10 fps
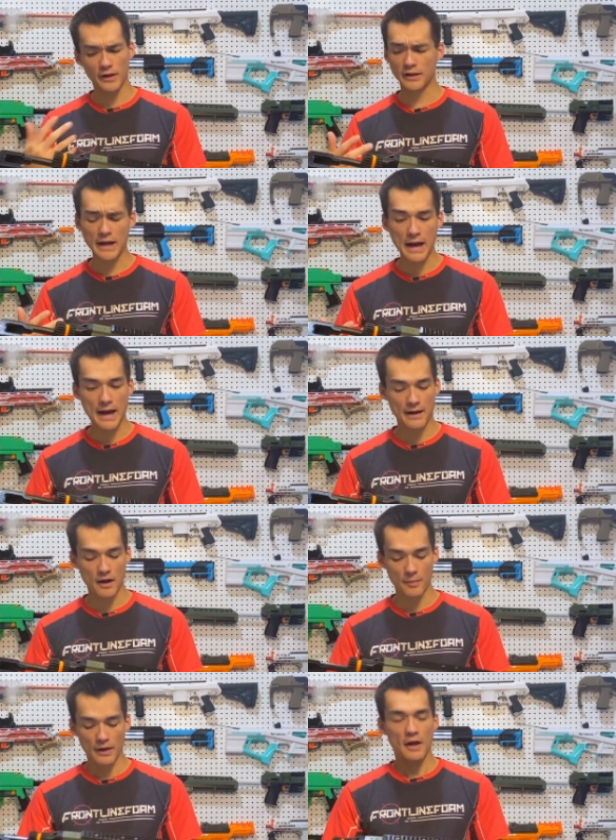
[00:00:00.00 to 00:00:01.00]
It can add
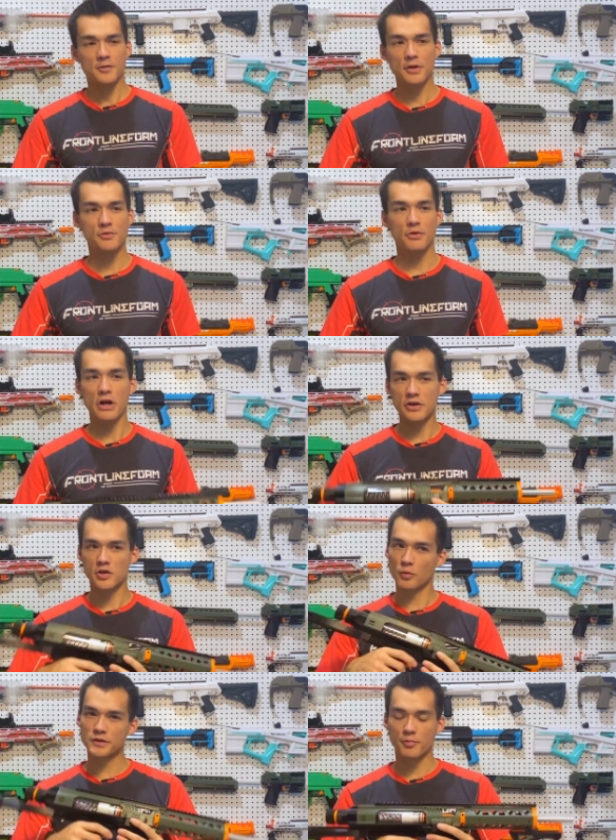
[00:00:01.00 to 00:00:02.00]
up, especially if you're not
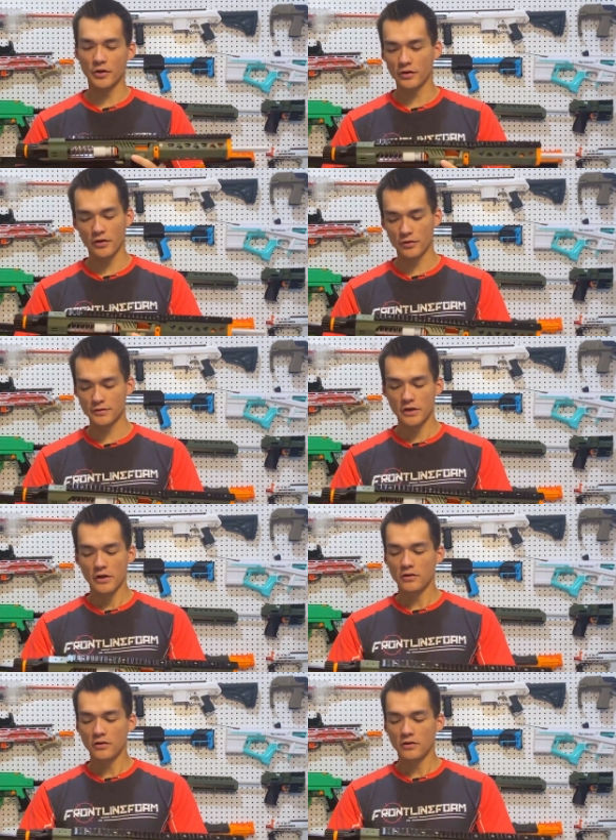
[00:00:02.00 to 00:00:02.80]
sure what spring to use.